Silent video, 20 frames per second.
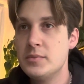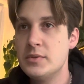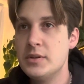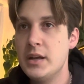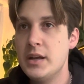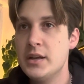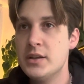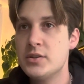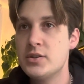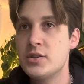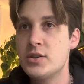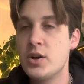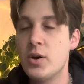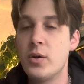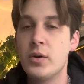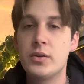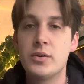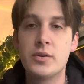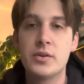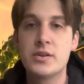is
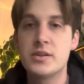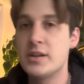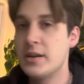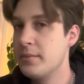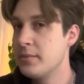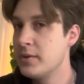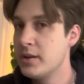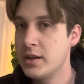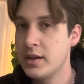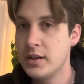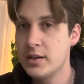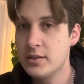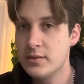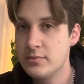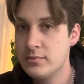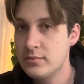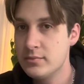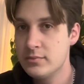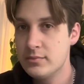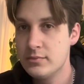going through the same thing
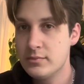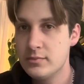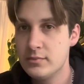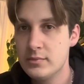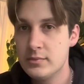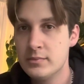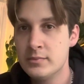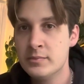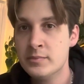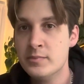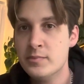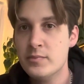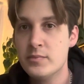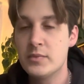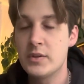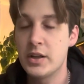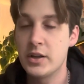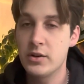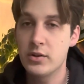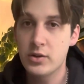
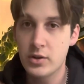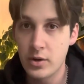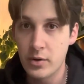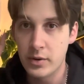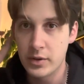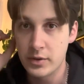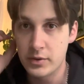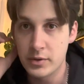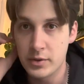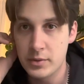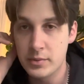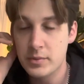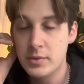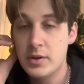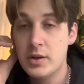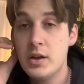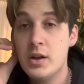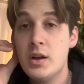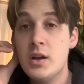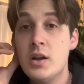that you're going through.
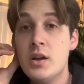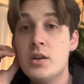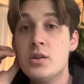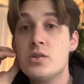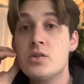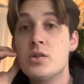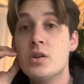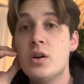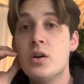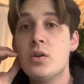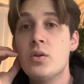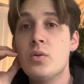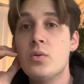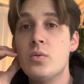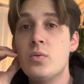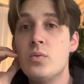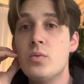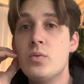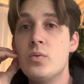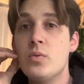
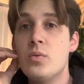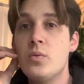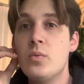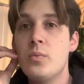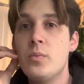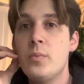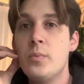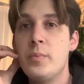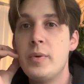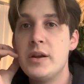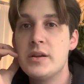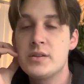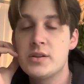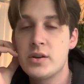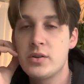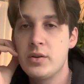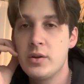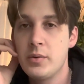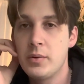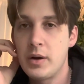So
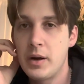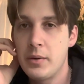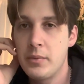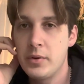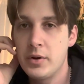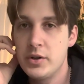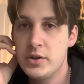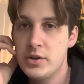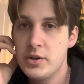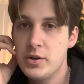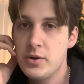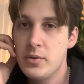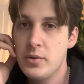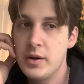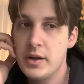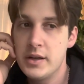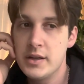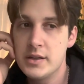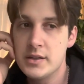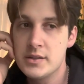basically what I want to do
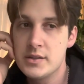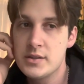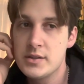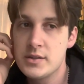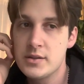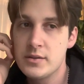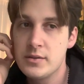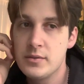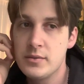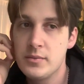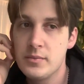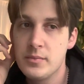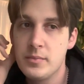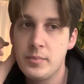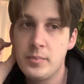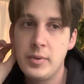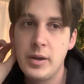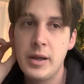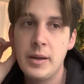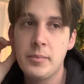is
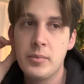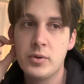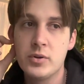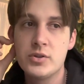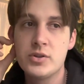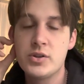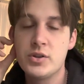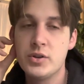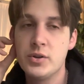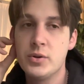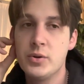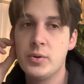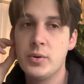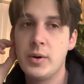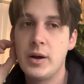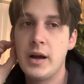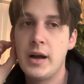be able to